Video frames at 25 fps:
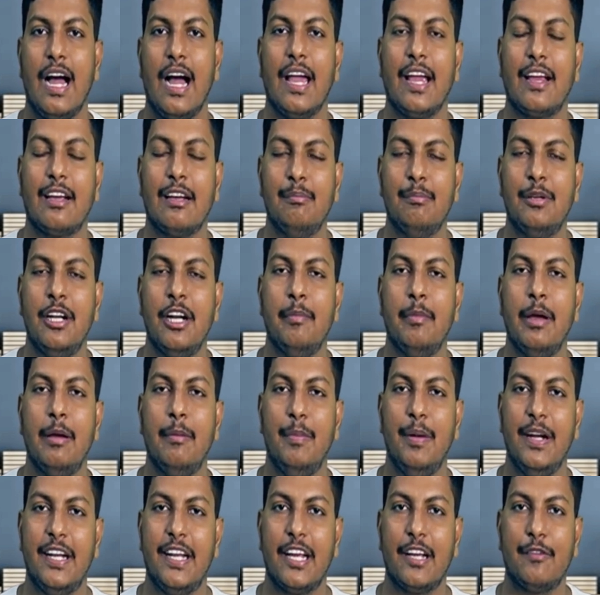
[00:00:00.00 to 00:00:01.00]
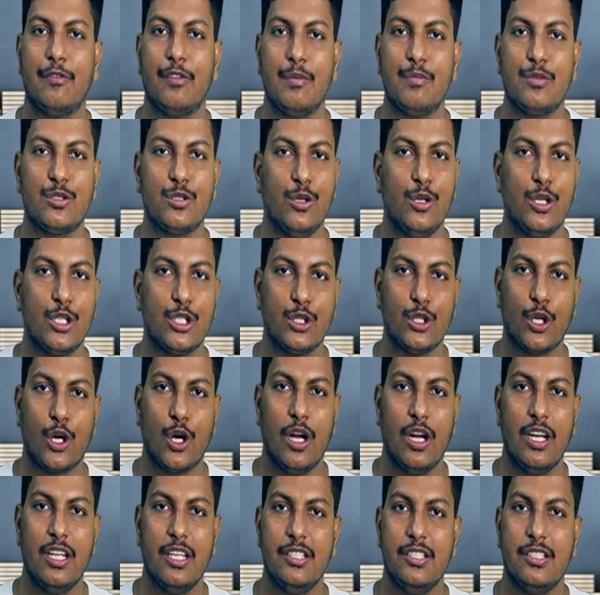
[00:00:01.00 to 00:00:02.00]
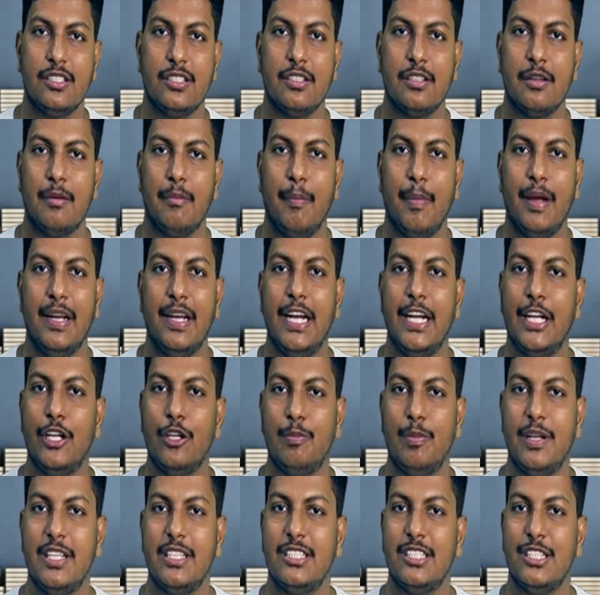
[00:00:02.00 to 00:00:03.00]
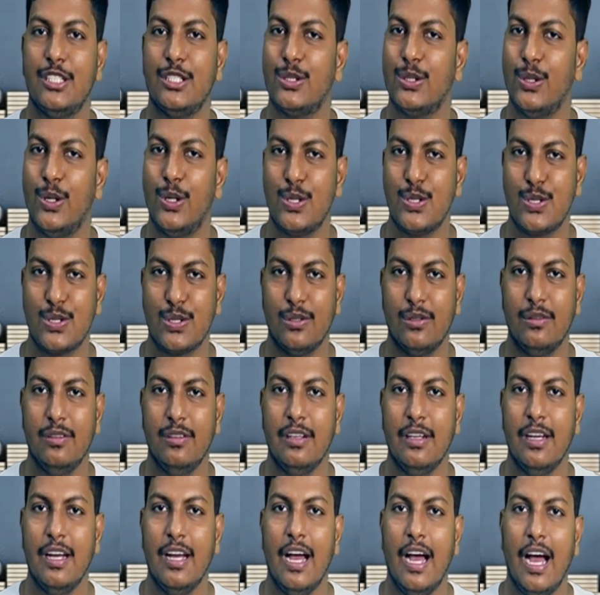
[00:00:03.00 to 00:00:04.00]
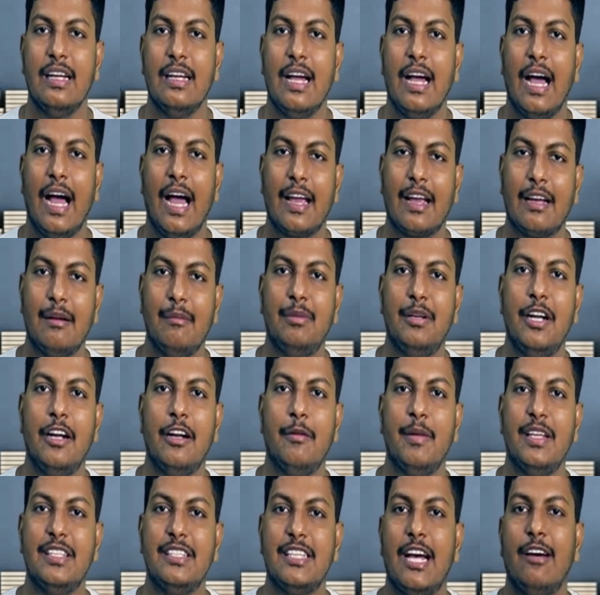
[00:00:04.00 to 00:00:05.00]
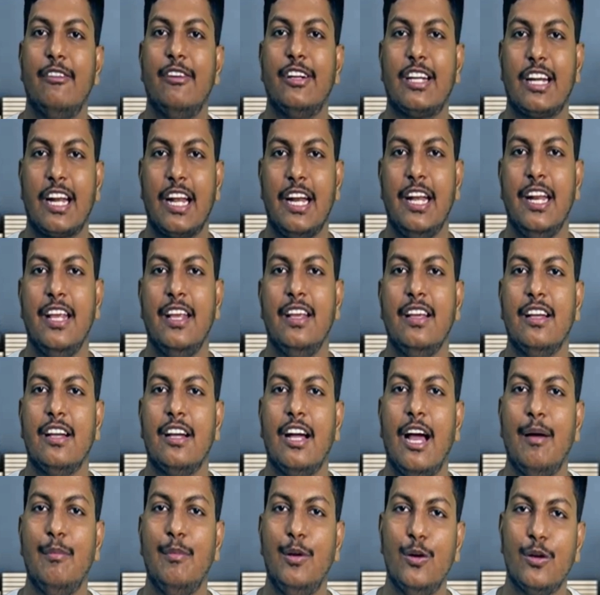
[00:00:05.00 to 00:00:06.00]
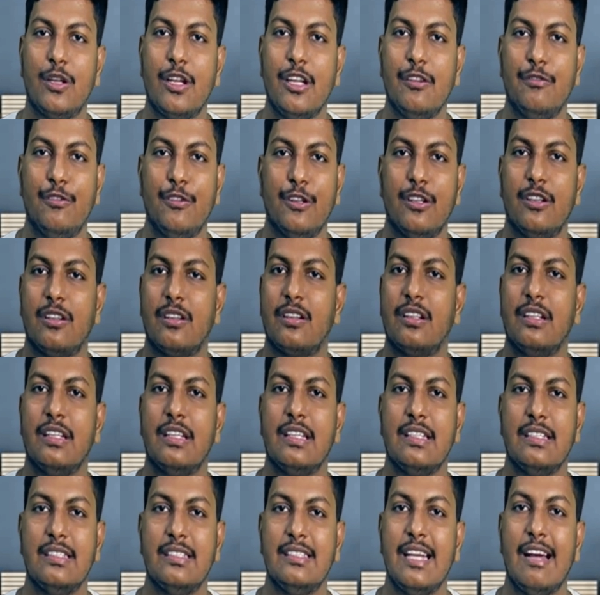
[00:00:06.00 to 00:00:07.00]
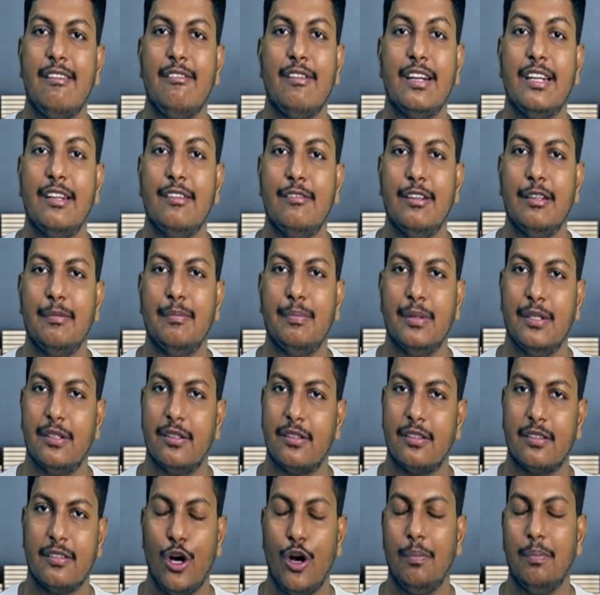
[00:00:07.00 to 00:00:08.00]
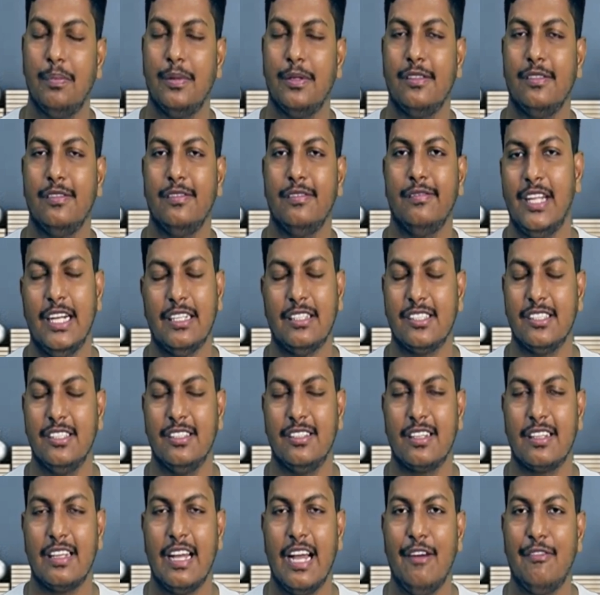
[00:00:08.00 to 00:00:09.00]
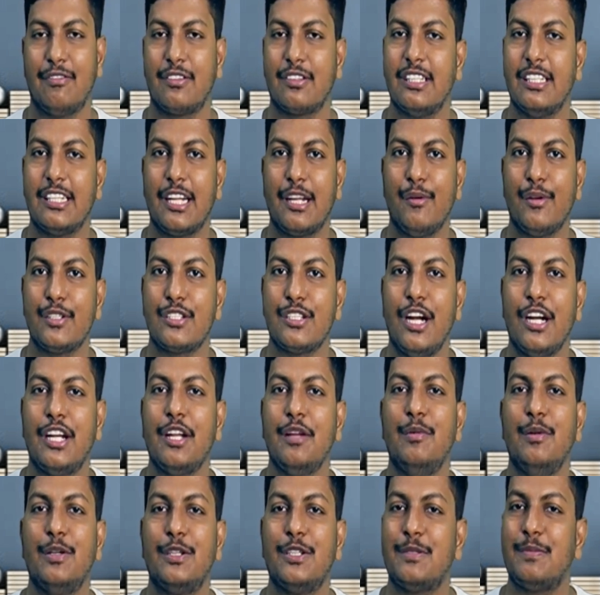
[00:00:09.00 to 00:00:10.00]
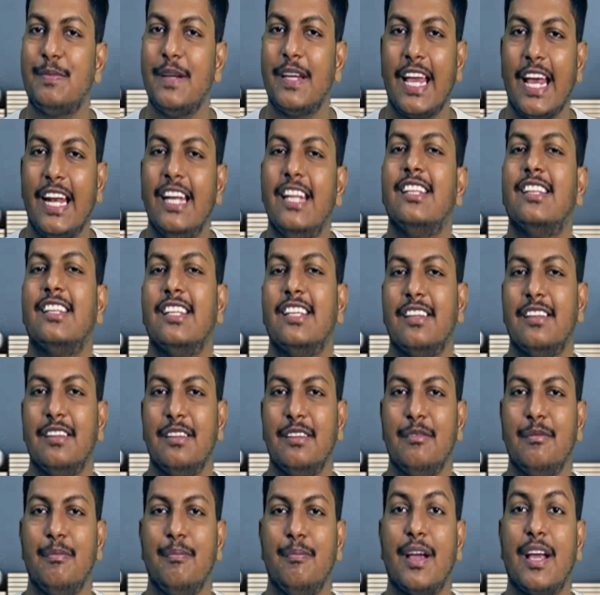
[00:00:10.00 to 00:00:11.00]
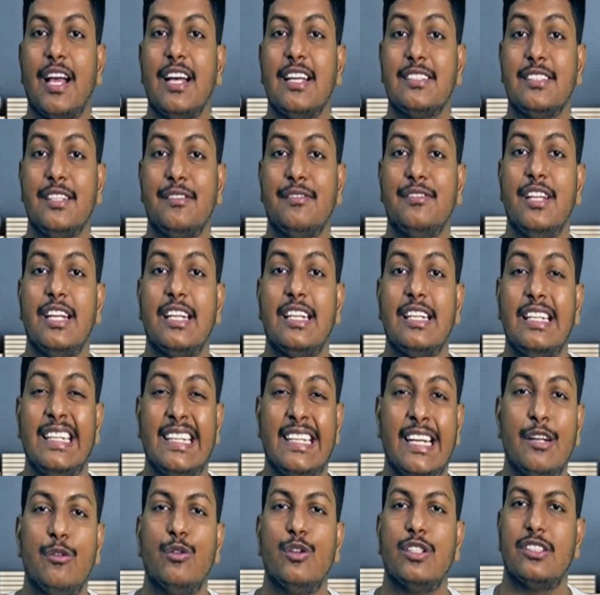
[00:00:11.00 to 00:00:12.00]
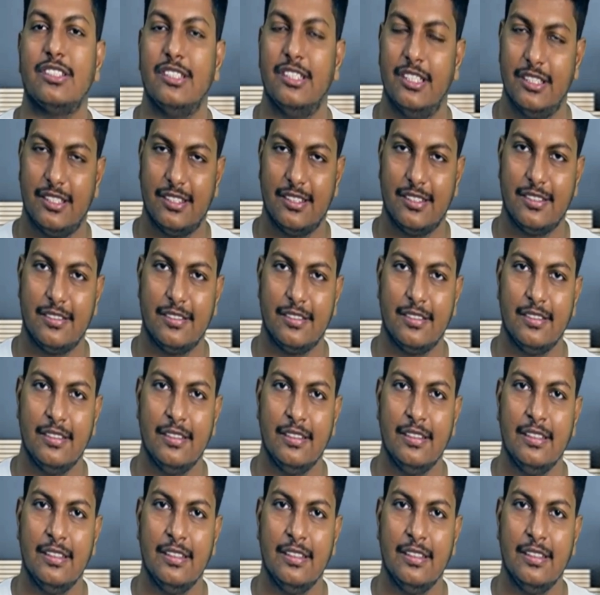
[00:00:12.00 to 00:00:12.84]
I completed my BTech from so and so college. My native place is so and so. I completed my Java training. I'm looking for Java developer job. That's it. After that I was not able to speak anything because of that nervousness.